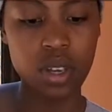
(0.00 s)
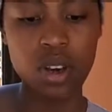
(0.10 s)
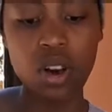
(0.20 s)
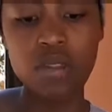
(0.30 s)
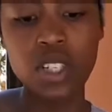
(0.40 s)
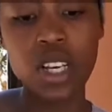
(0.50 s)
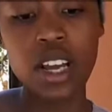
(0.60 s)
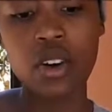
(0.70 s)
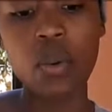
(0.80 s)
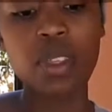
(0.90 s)
Obviously you can
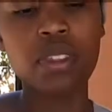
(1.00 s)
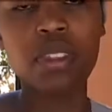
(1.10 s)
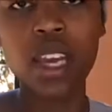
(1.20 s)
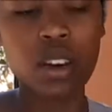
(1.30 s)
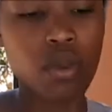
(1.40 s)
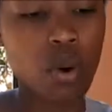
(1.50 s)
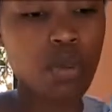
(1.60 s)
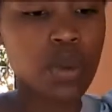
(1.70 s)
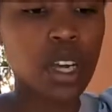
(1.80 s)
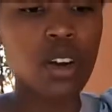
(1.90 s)
go with thick rope,
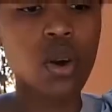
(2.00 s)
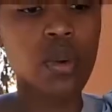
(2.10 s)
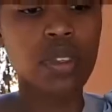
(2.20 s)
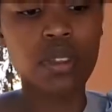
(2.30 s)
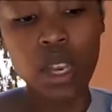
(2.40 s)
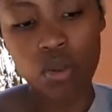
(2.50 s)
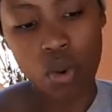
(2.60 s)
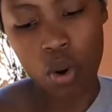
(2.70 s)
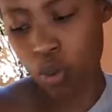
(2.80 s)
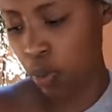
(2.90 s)
you can go with thin
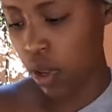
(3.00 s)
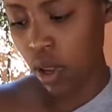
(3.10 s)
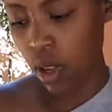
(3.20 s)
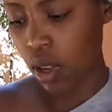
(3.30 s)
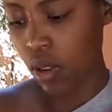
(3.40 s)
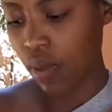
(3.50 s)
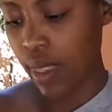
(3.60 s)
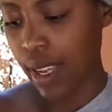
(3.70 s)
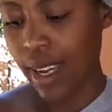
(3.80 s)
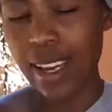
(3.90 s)
rope.
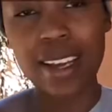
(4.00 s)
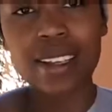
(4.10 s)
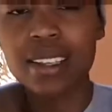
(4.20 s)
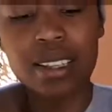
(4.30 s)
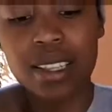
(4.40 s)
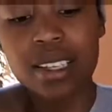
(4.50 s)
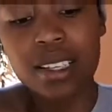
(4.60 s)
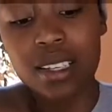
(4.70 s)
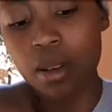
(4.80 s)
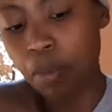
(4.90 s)
This
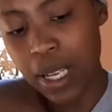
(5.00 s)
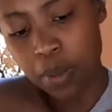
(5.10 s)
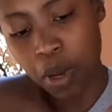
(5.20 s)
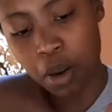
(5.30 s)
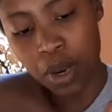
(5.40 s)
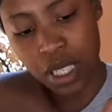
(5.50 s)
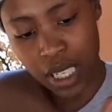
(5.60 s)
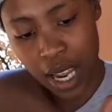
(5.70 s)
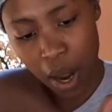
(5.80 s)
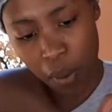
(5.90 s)
is the best part about
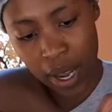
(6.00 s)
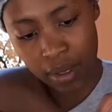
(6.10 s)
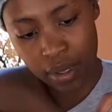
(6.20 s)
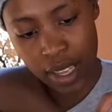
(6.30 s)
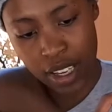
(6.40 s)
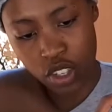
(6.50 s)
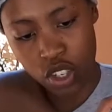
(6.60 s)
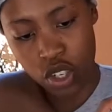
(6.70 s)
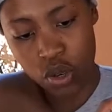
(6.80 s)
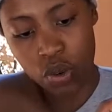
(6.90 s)
DIYing things.
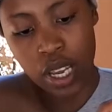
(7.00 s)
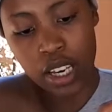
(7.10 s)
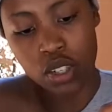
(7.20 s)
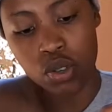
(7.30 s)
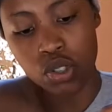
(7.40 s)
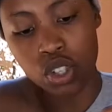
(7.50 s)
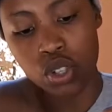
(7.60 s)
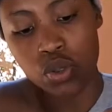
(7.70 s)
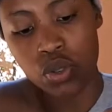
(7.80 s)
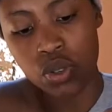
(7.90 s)
You get to
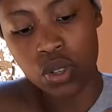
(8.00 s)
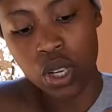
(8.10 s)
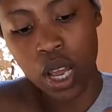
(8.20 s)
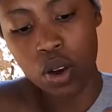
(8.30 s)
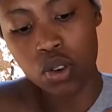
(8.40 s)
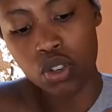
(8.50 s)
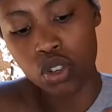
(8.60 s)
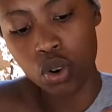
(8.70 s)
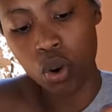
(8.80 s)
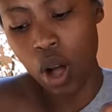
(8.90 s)
choose and
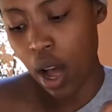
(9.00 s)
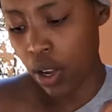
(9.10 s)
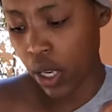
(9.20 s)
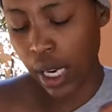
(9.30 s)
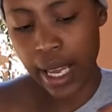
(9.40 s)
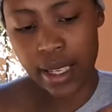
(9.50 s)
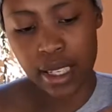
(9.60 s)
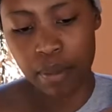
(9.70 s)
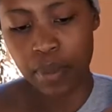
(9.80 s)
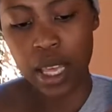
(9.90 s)
control how you like something.